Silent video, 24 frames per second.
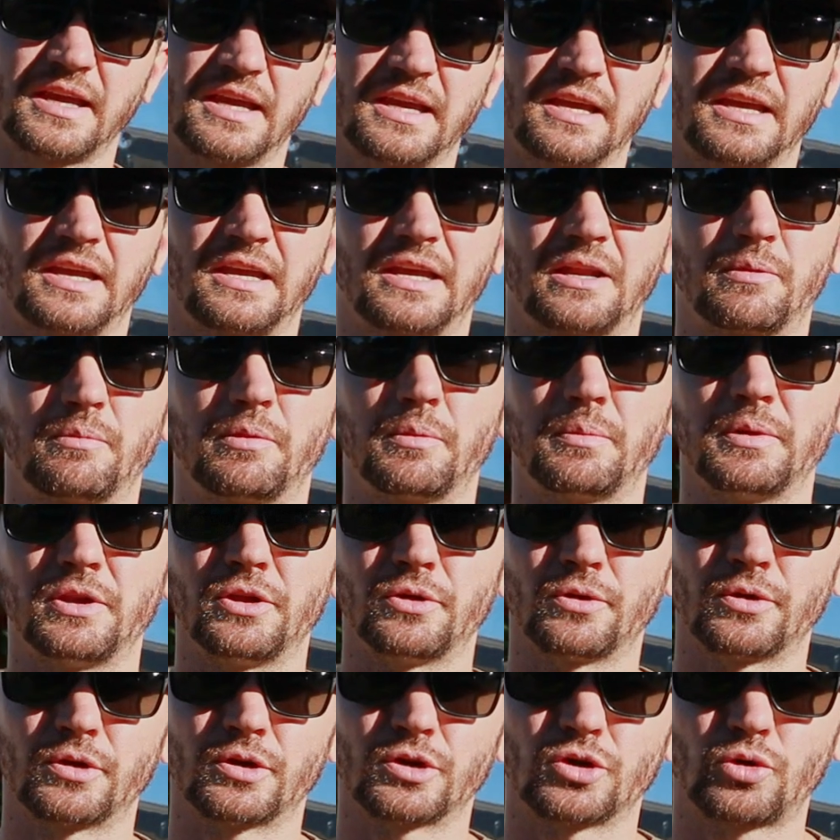and I'm going to
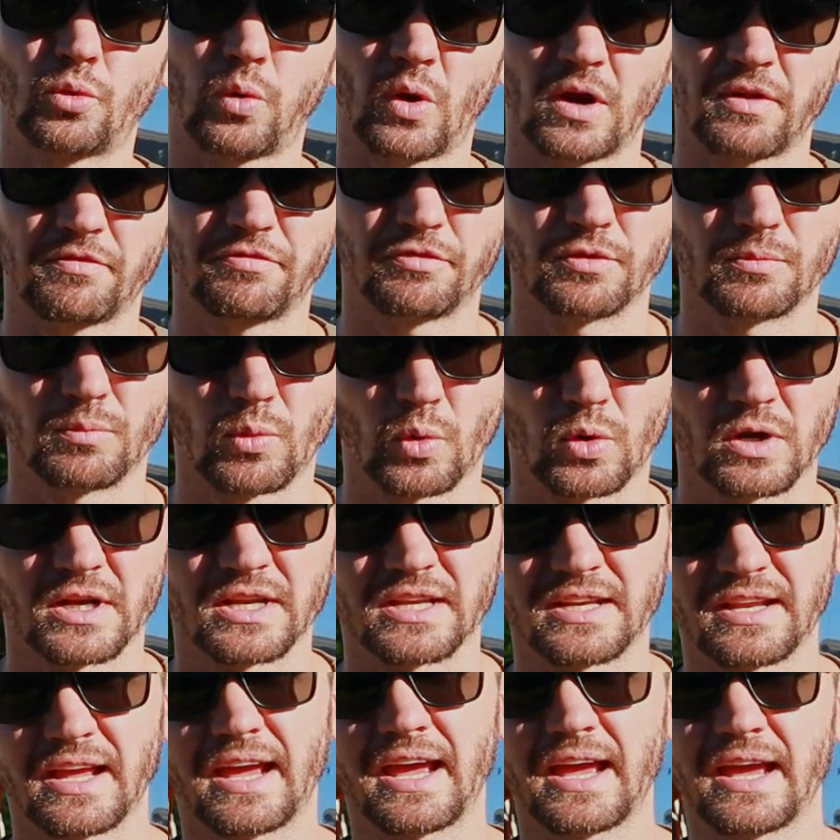be doing quite a few more
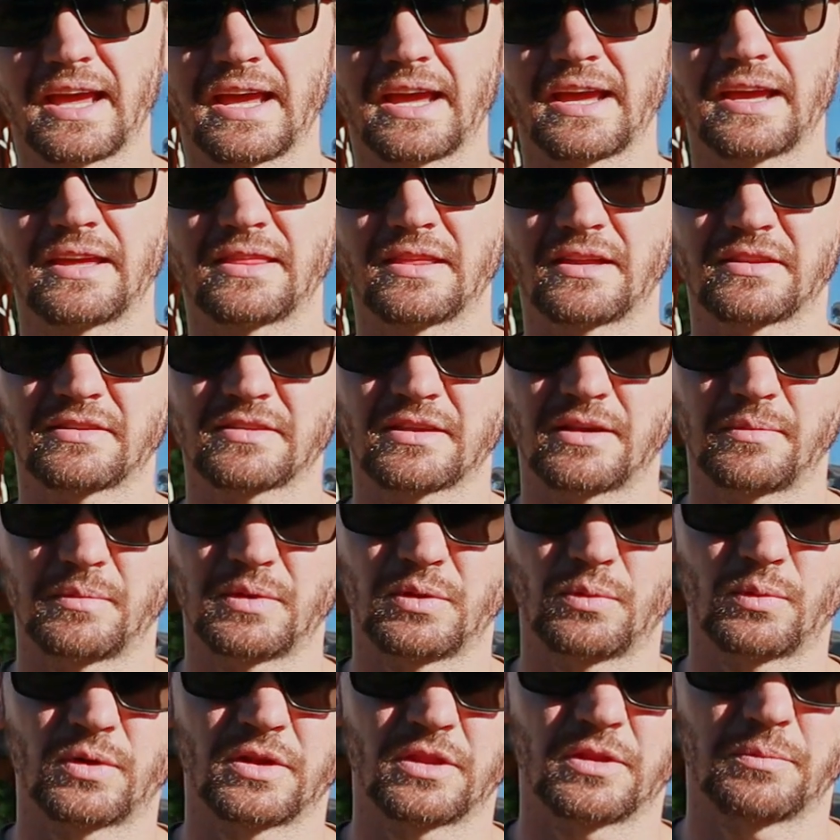today. That's going to
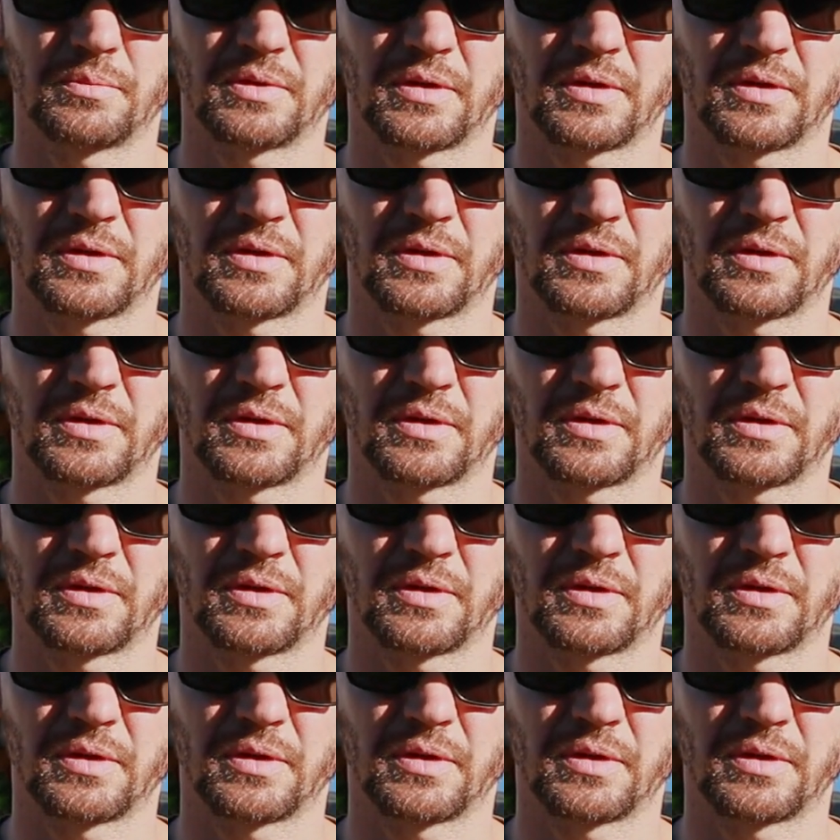be one of the